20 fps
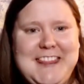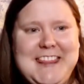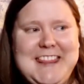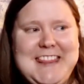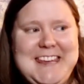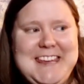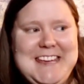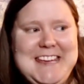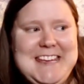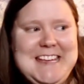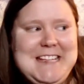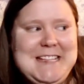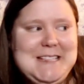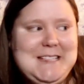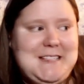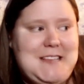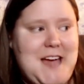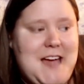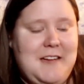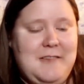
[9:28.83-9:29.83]
the
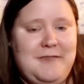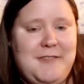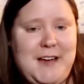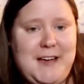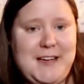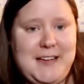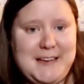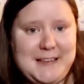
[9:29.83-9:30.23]
sci-fi